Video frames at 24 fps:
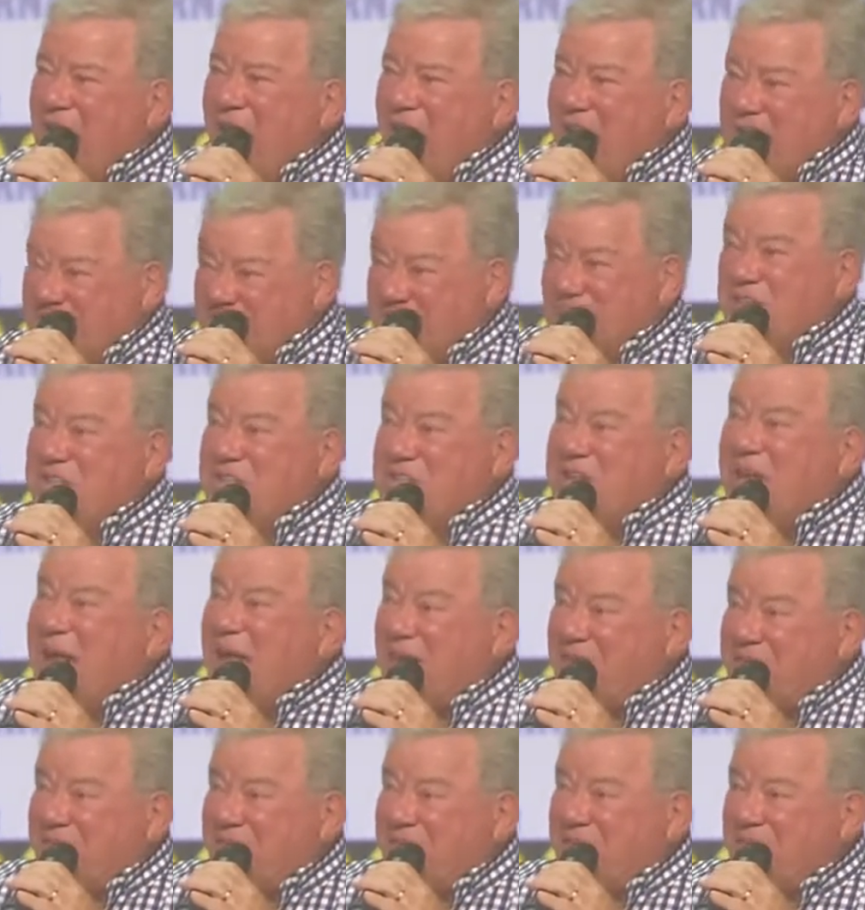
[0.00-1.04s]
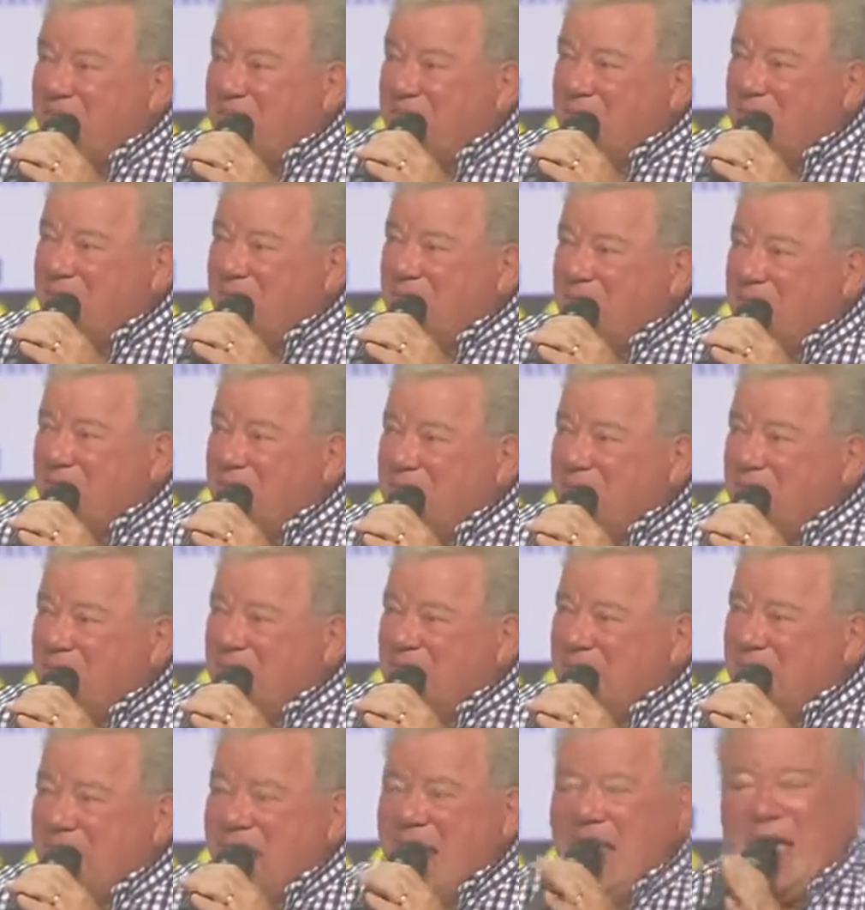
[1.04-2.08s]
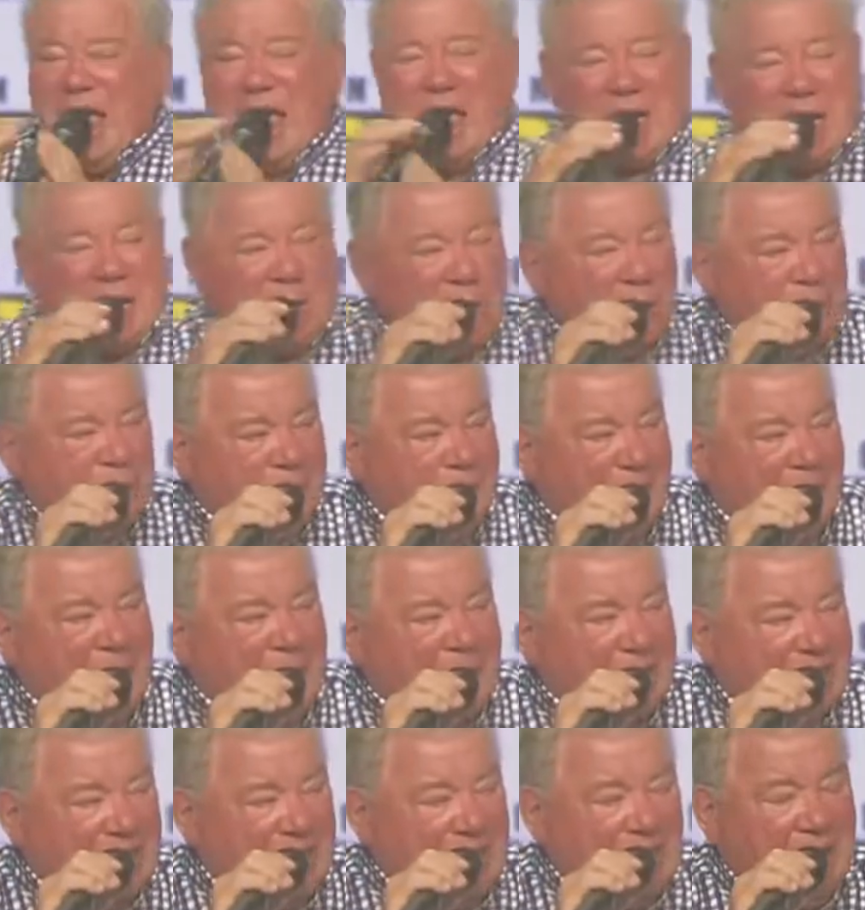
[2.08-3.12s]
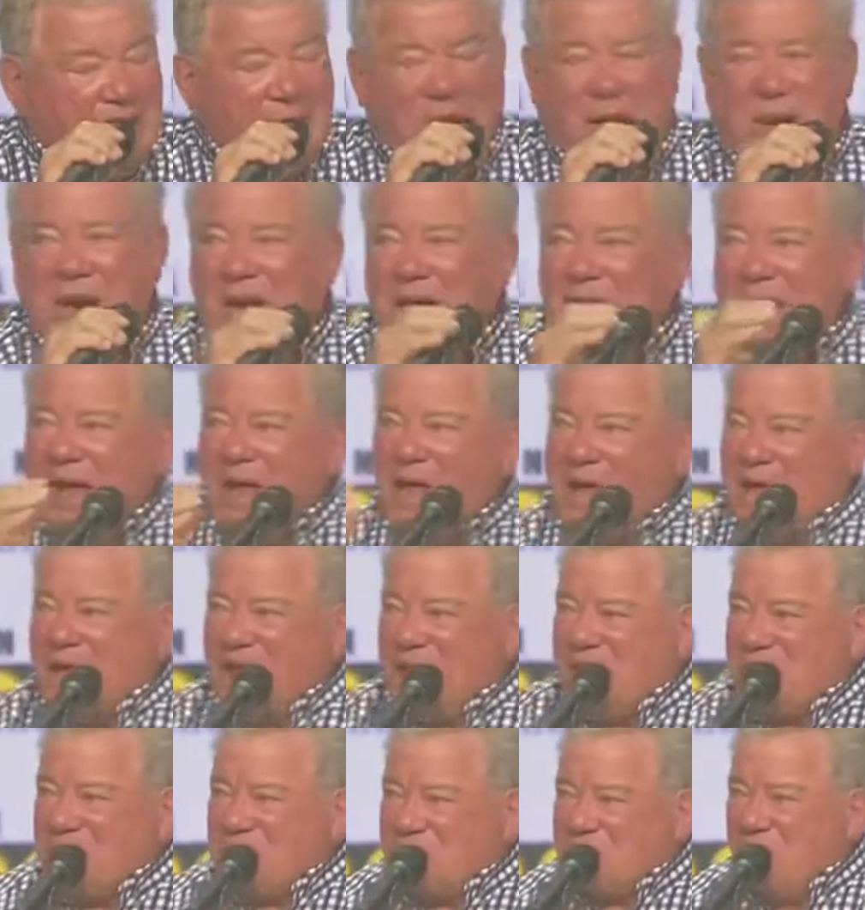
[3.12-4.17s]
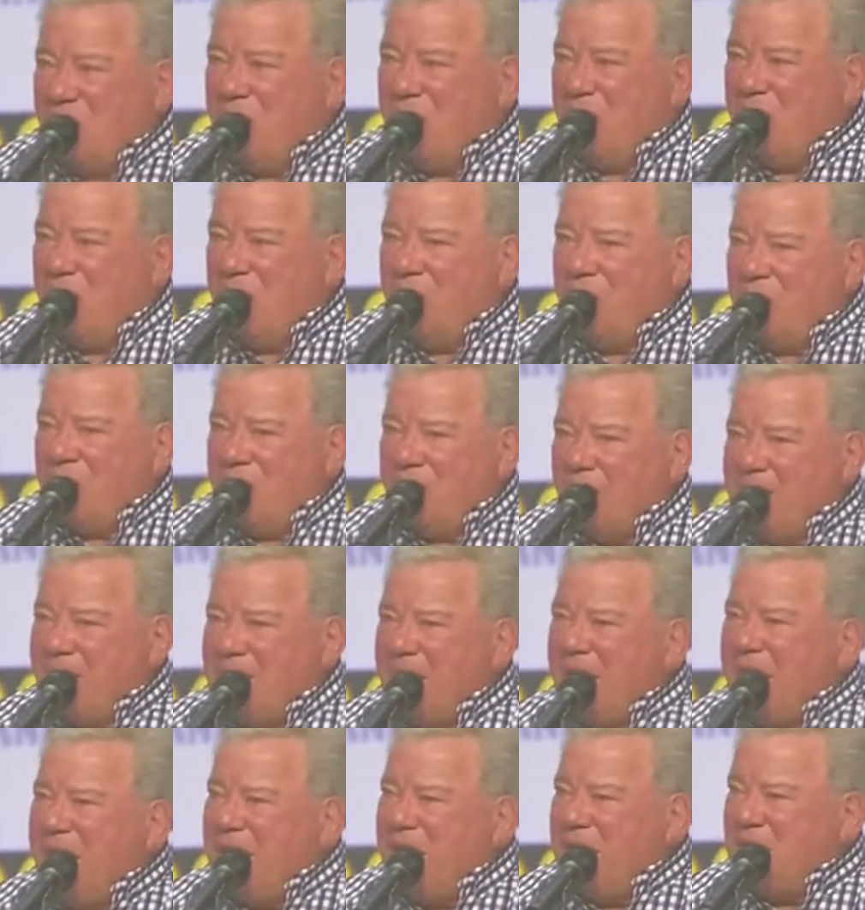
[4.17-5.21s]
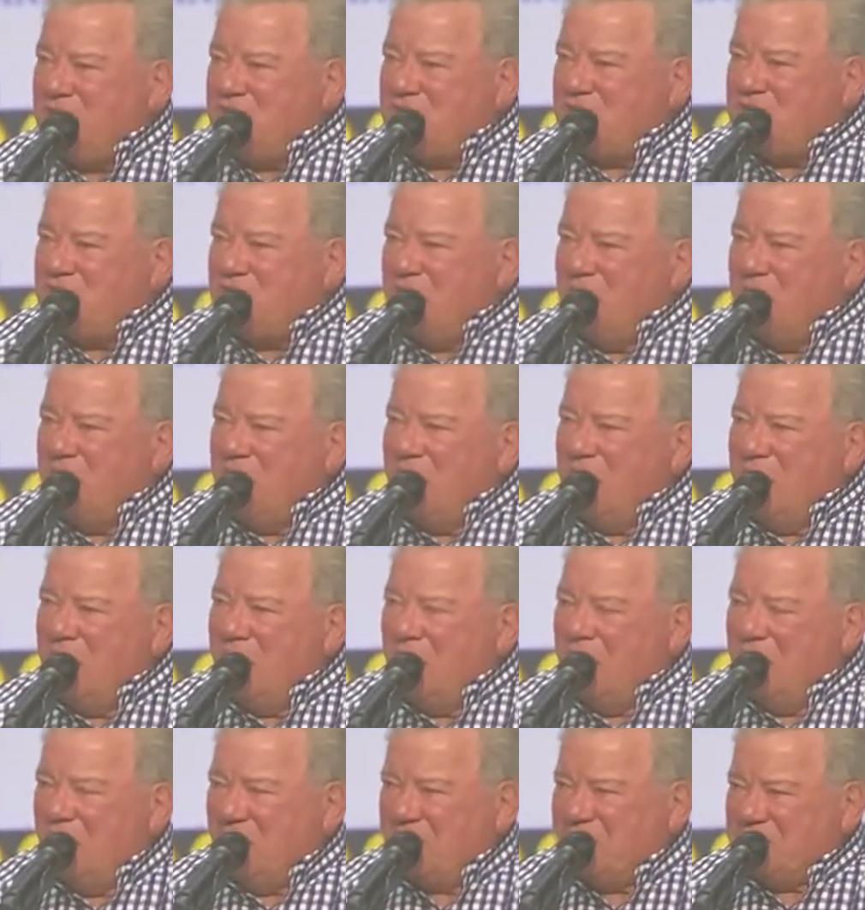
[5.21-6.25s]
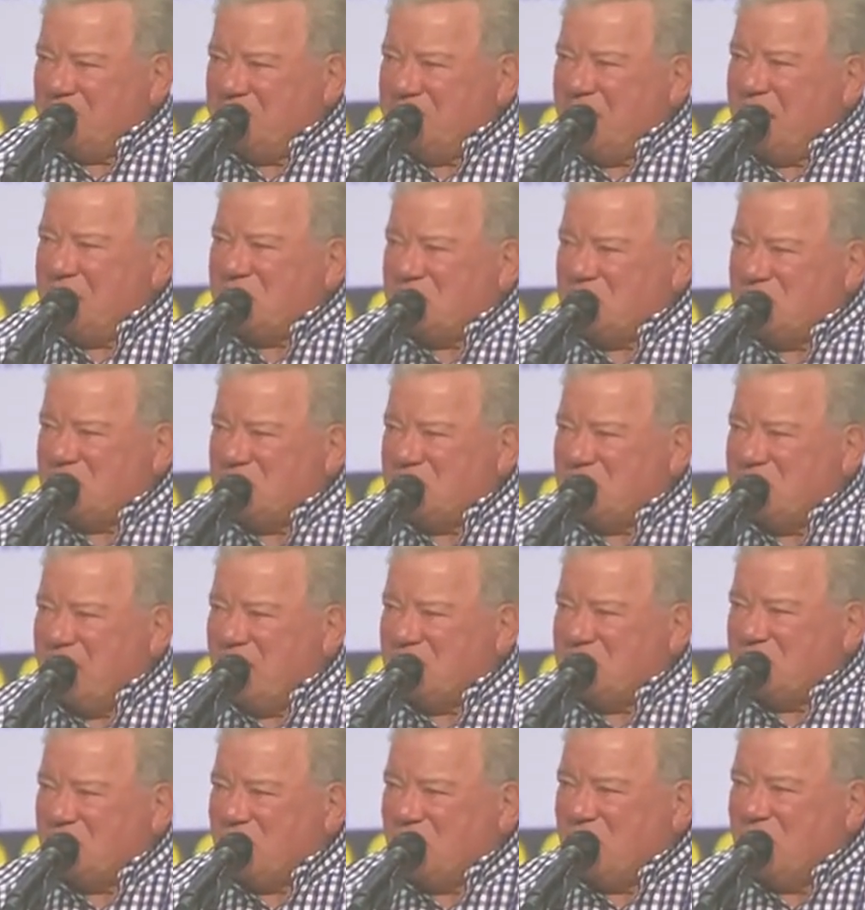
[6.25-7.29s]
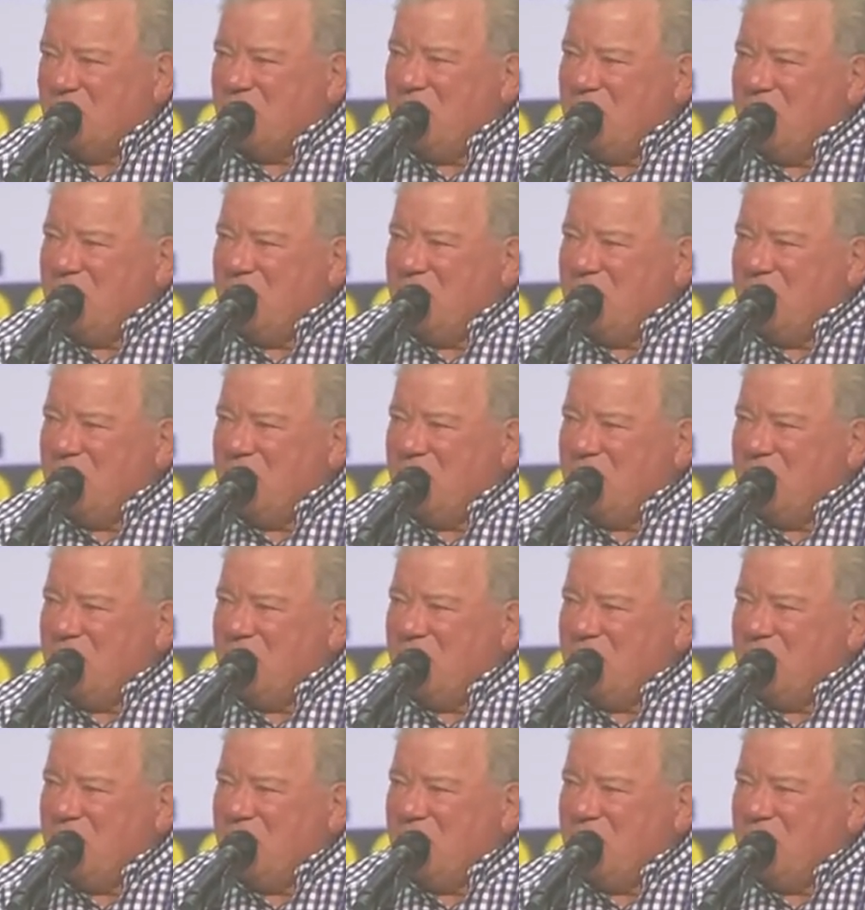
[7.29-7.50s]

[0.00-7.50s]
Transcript: I saw death. And I looked back there, and I saw the beige of the Texas desert,